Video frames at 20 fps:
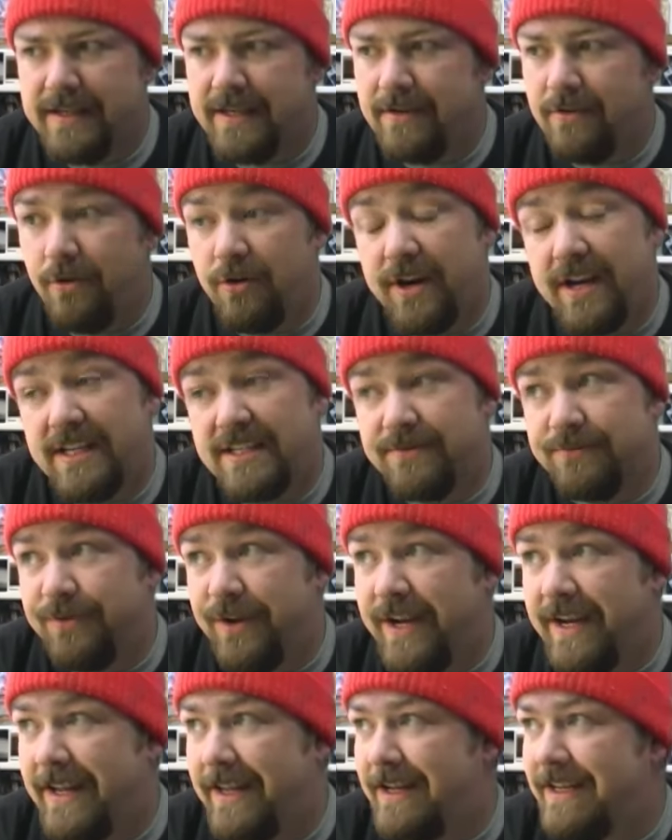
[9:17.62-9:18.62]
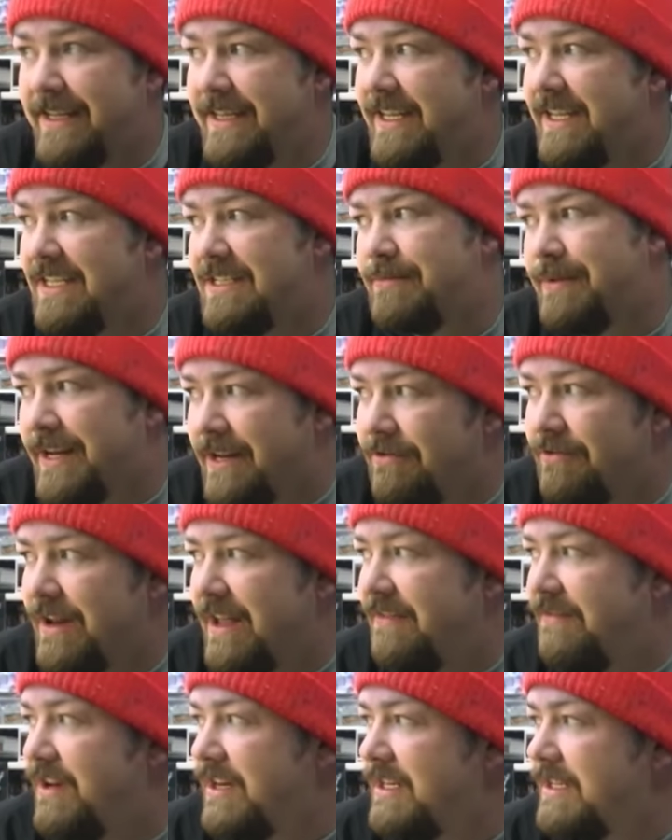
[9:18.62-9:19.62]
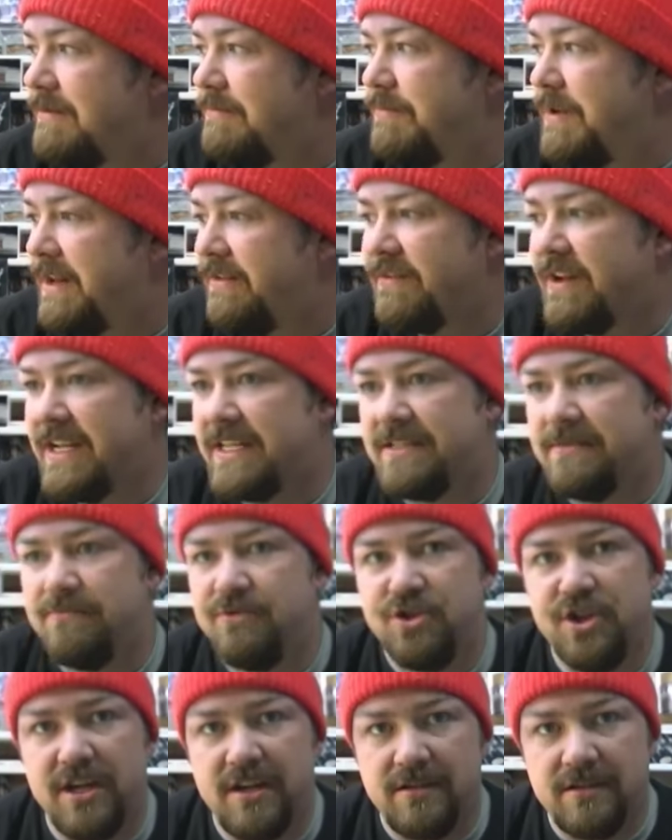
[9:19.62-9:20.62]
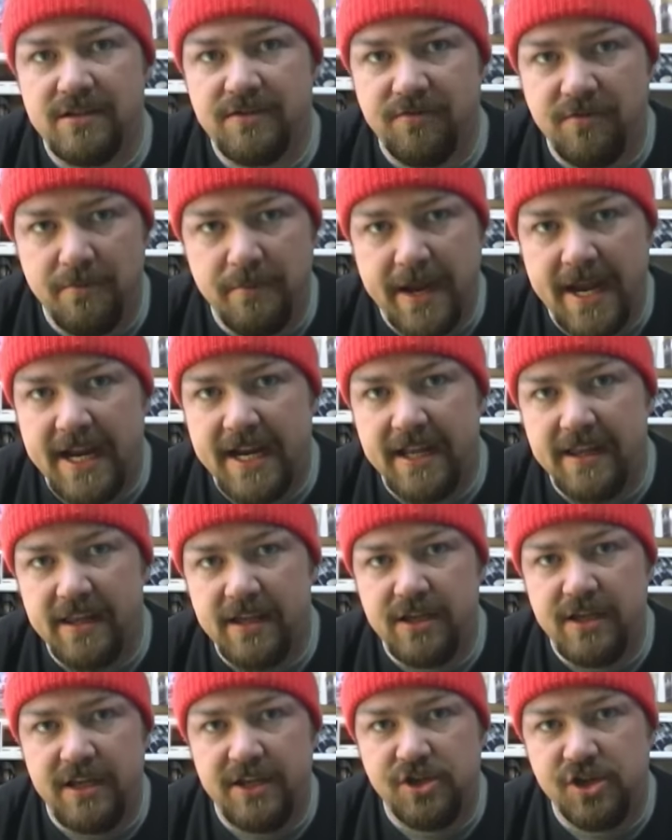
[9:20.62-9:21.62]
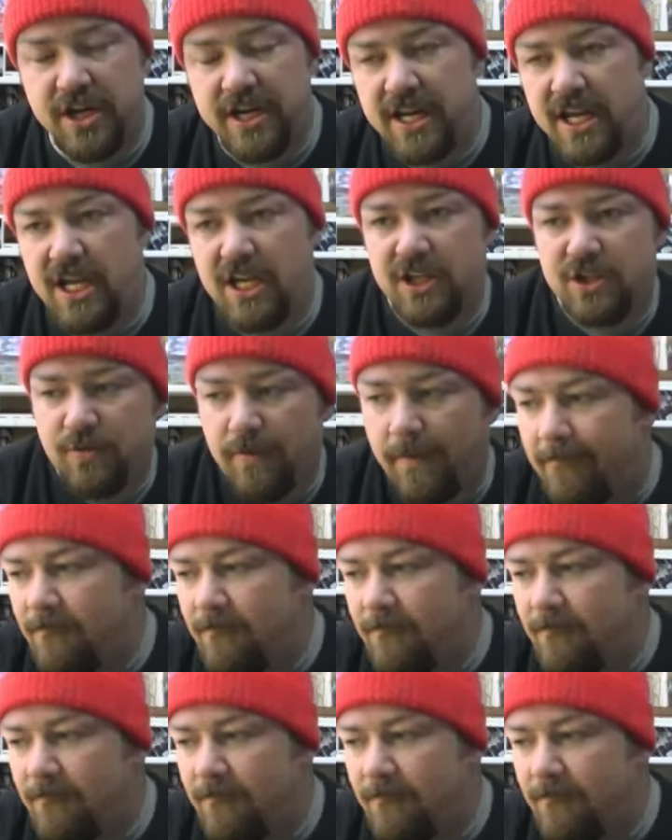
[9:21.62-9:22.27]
Or get some red LEDs, but I don't have any. But I've got some gels from back in the DJ days